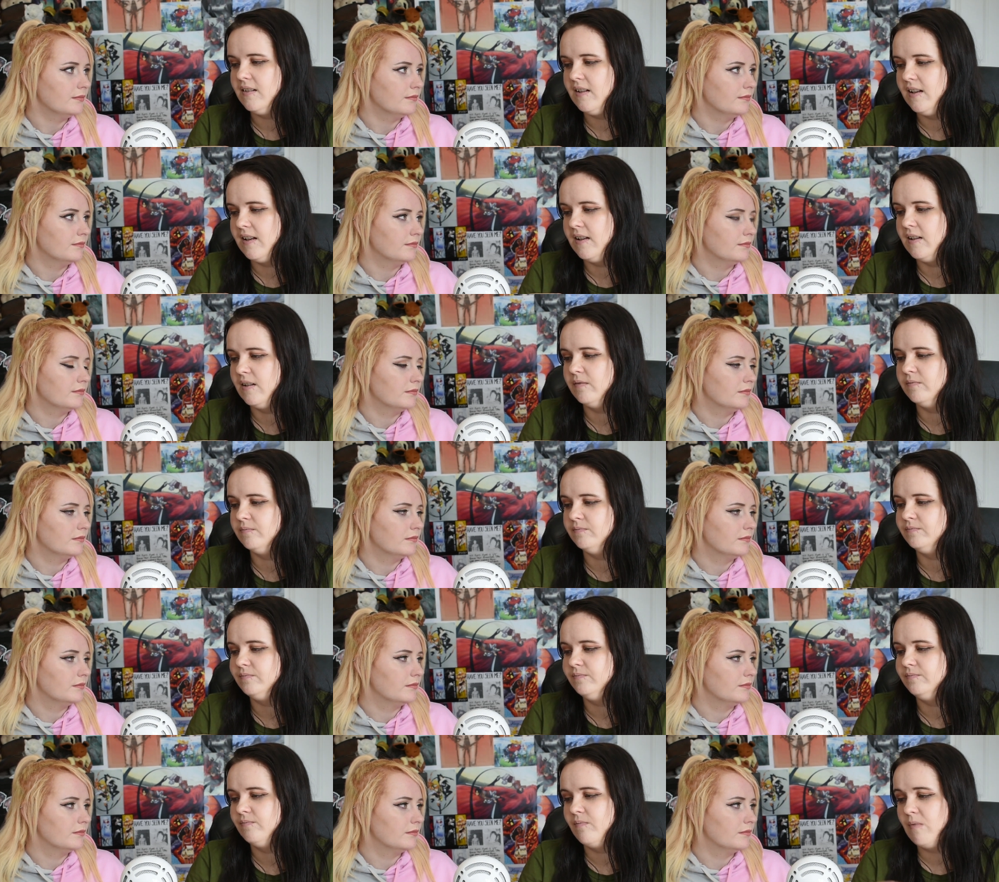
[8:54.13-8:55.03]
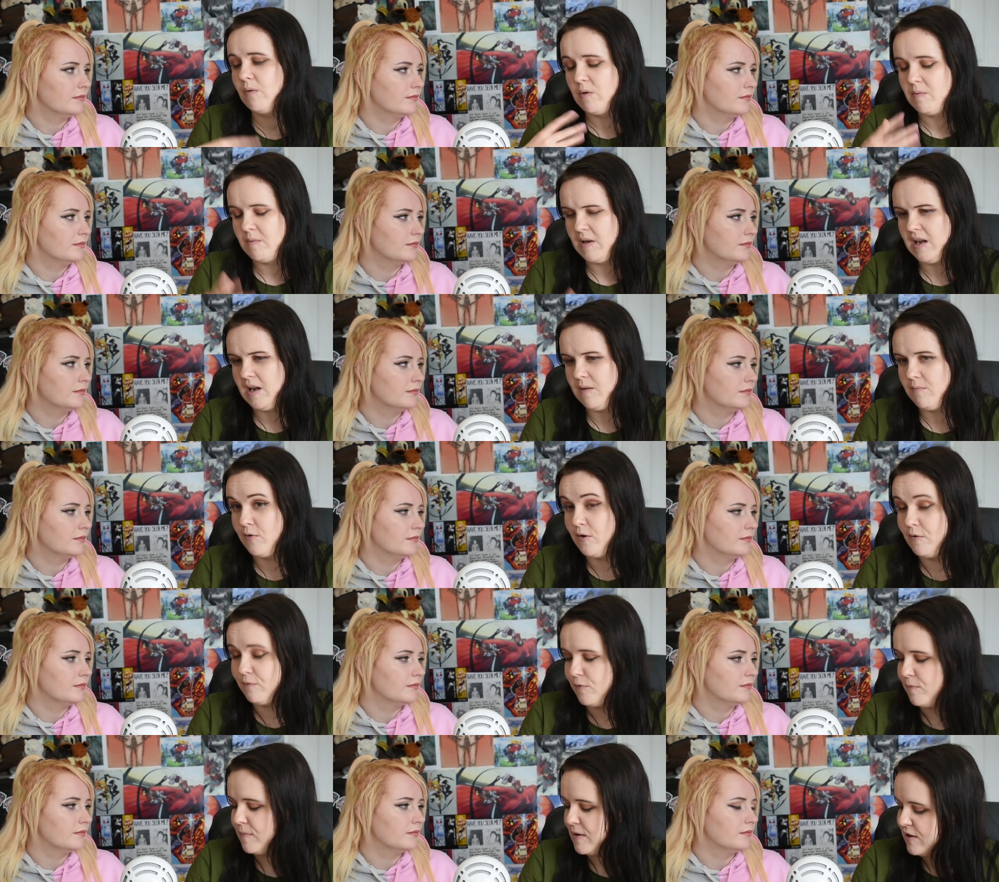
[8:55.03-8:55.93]
Speaker 1: Um, that we might get
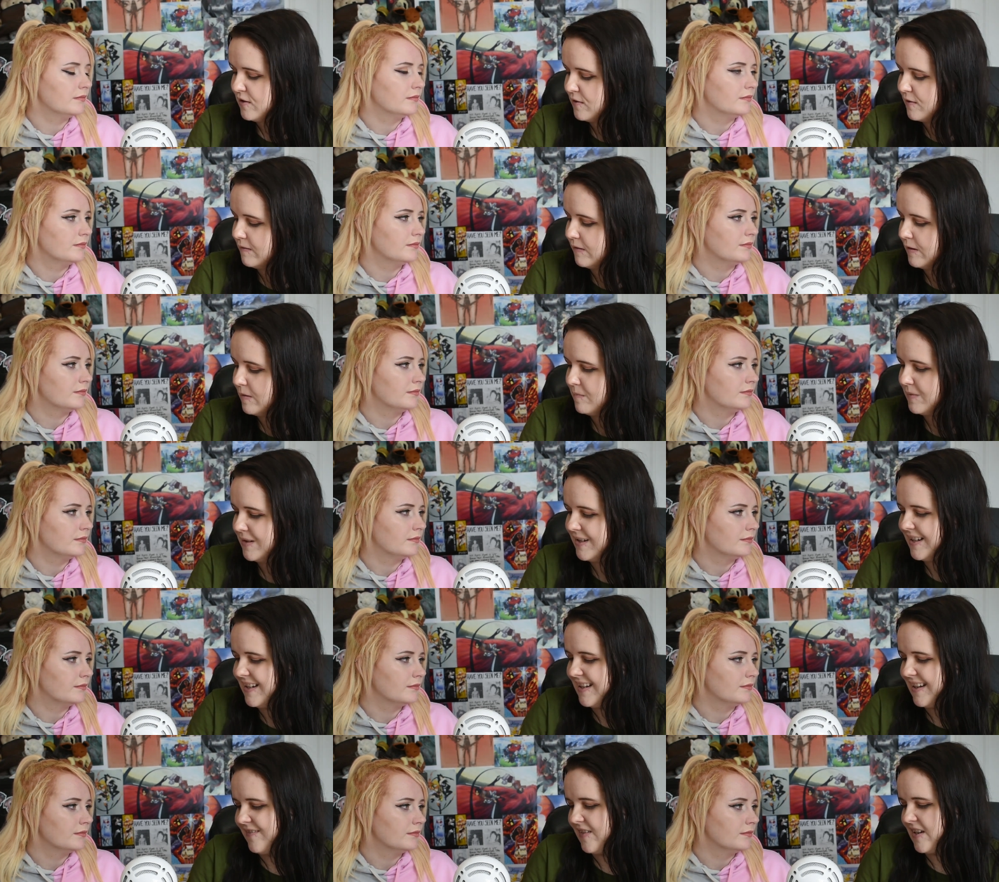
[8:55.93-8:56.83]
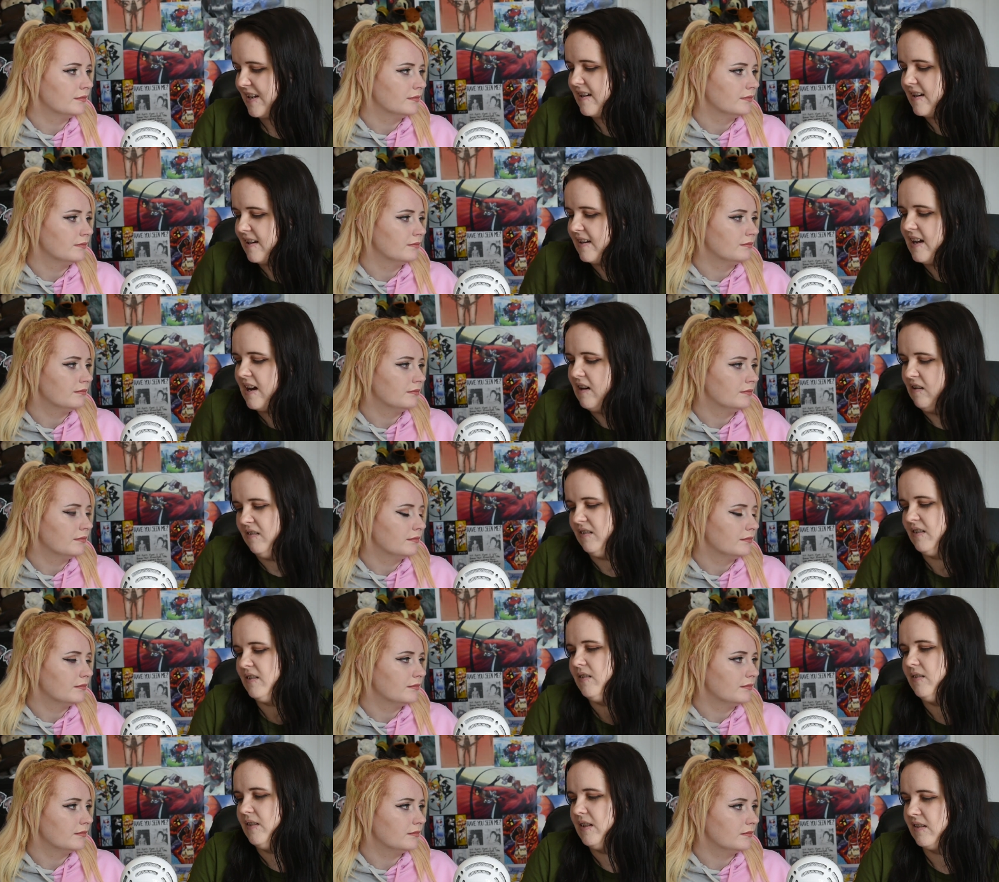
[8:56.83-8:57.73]
more information from. But like, I mean, yeah,
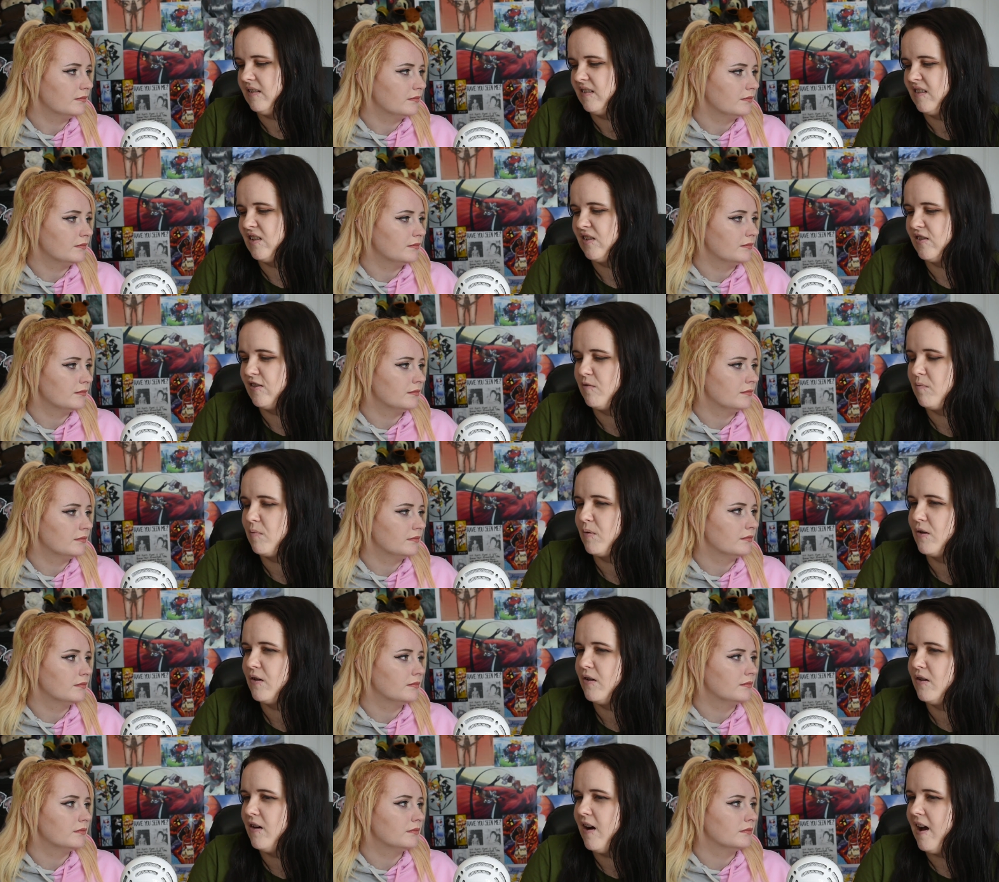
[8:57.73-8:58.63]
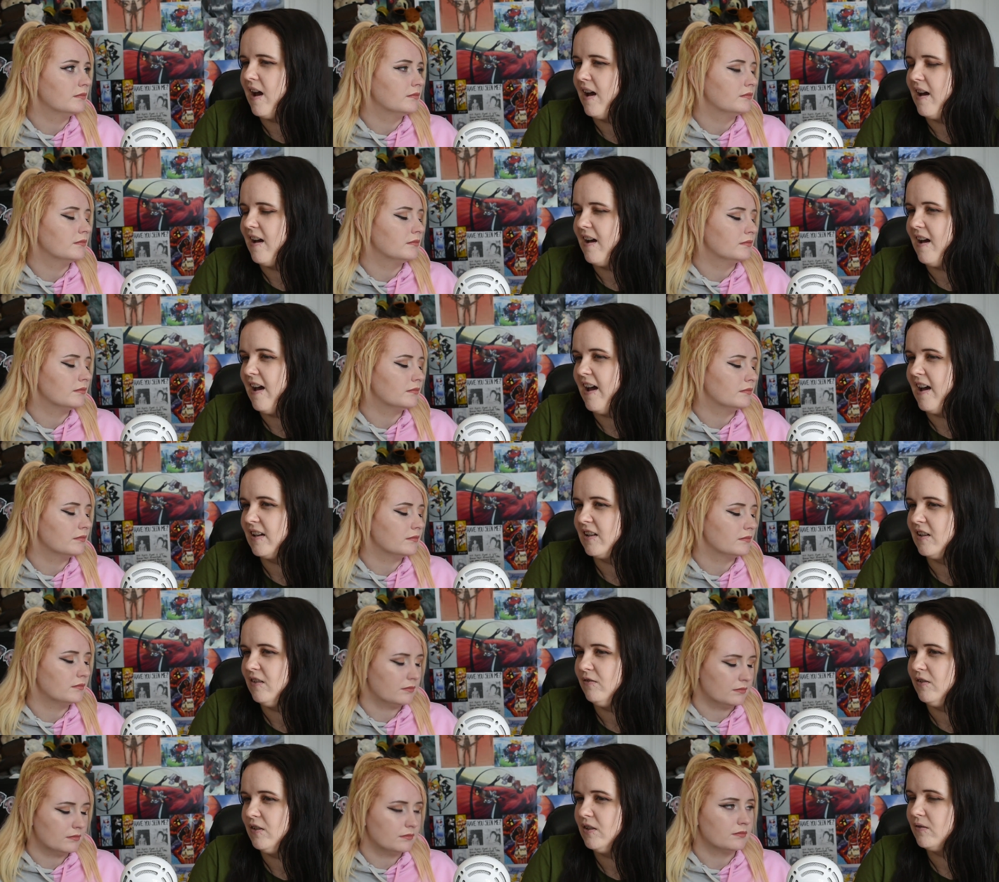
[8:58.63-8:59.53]
Kara's not like super
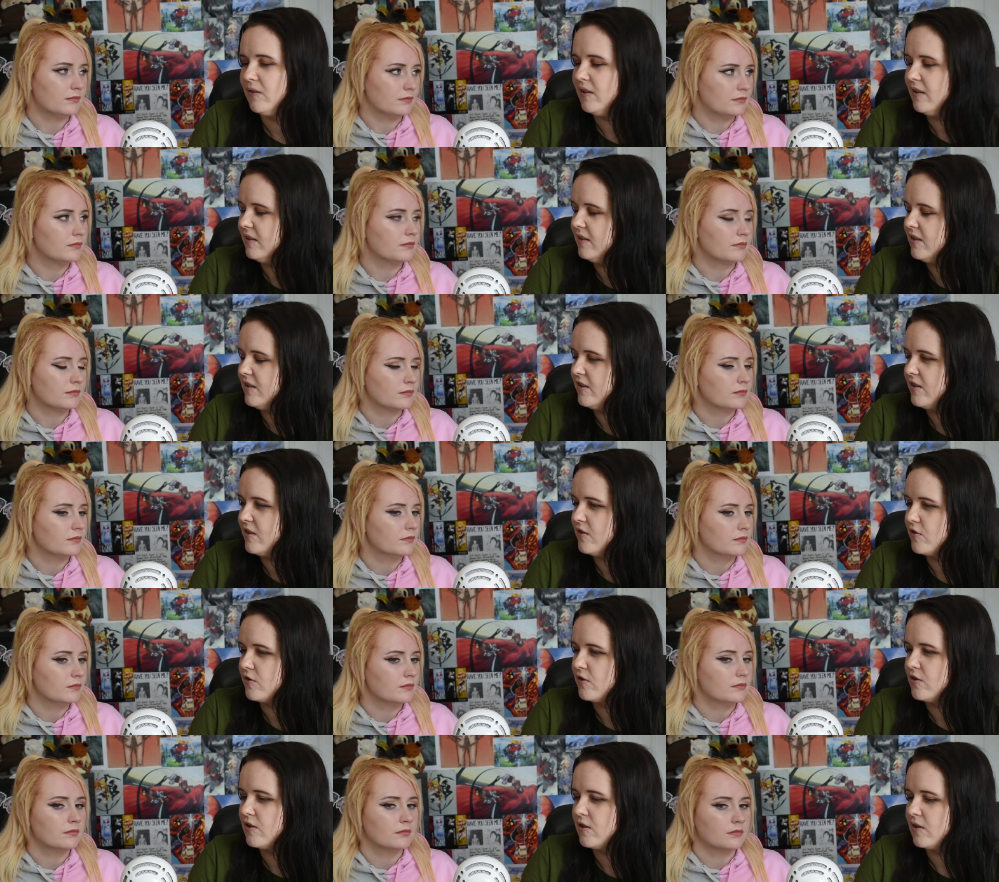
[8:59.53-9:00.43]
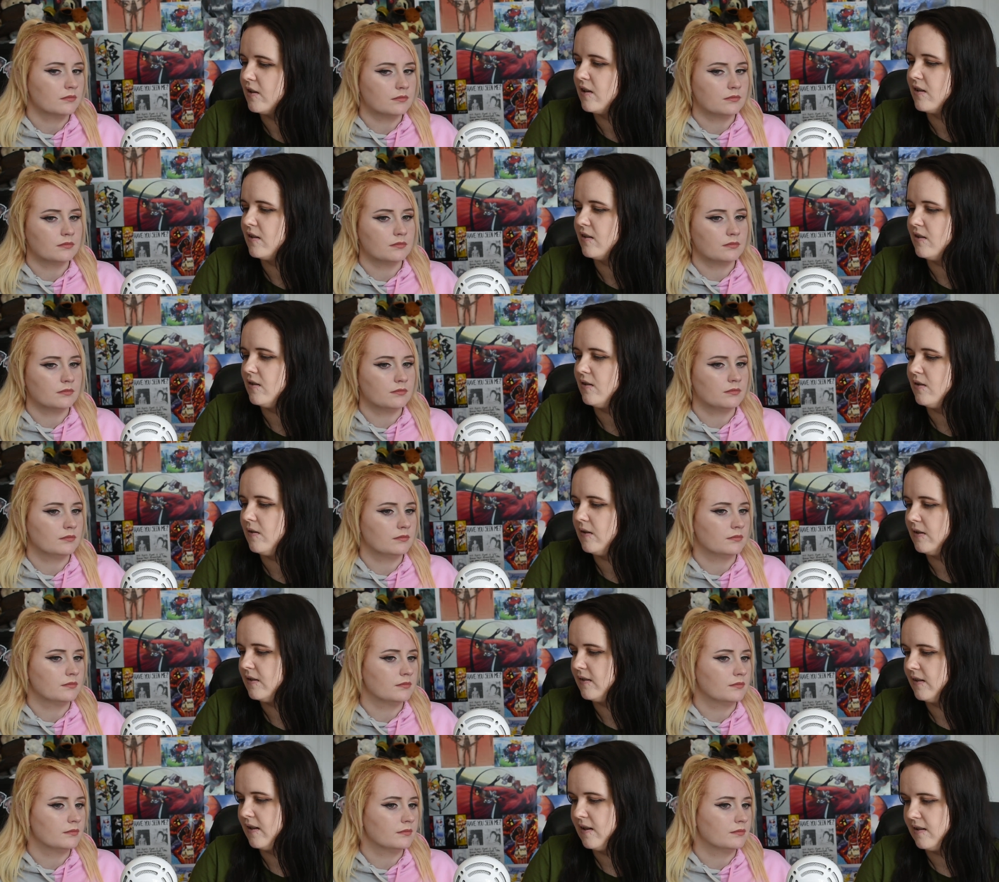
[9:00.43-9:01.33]
active on Twitter. She usually just like
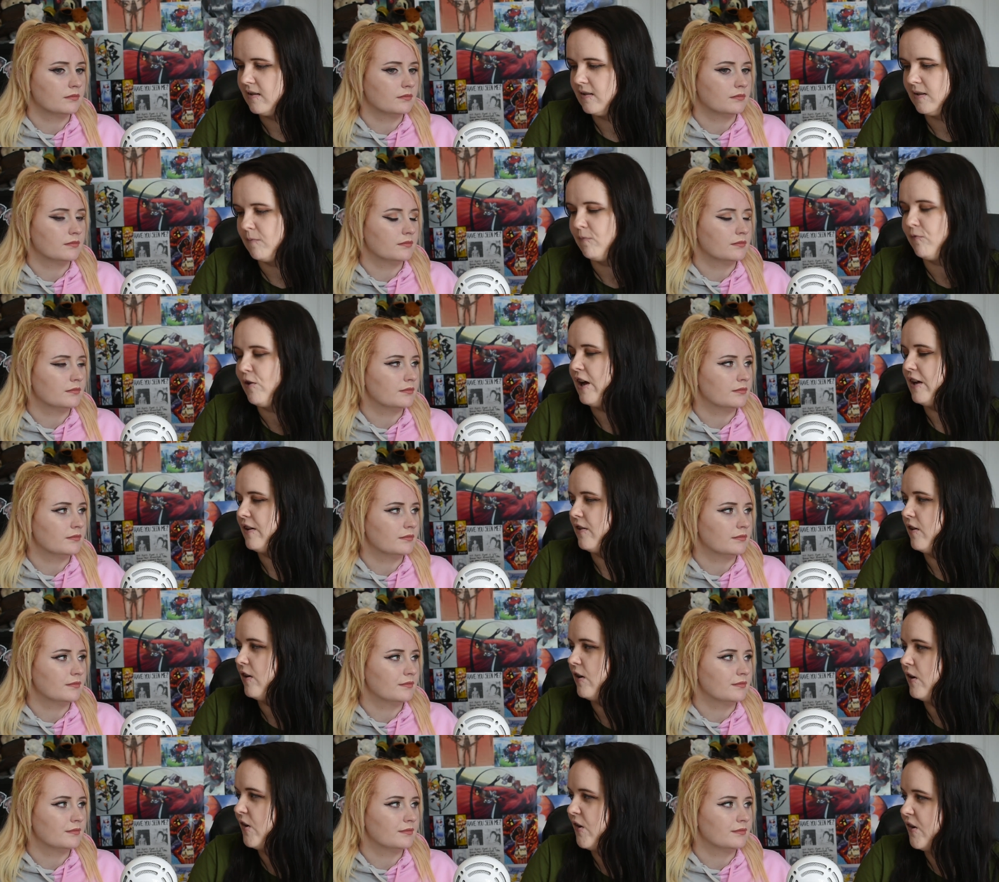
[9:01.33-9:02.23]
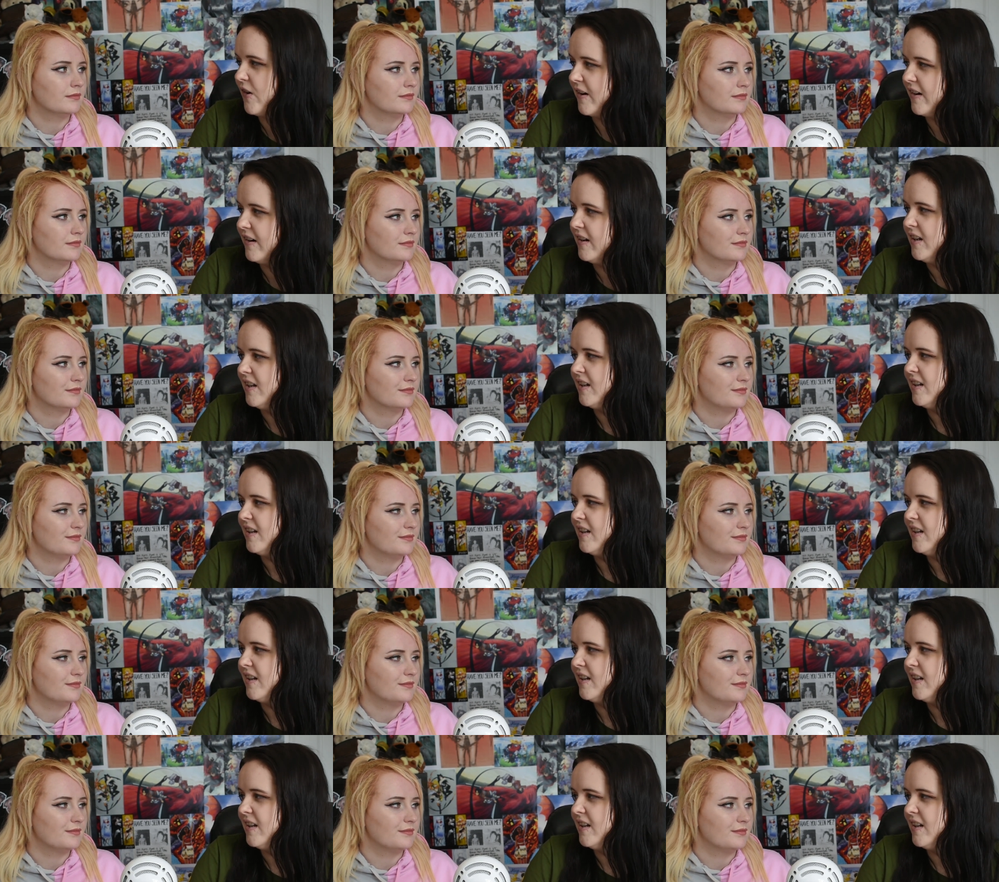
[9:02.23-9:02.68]
tweets like some fan art or